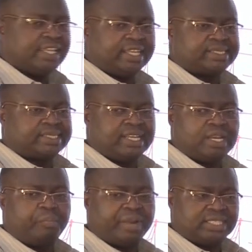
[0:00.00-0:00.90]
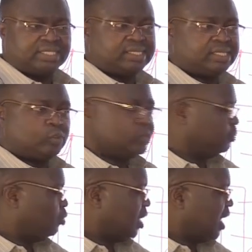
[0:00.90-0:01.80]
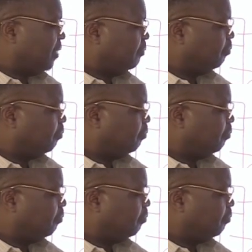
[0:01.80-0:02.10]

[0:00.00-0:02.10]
it still branches into smaller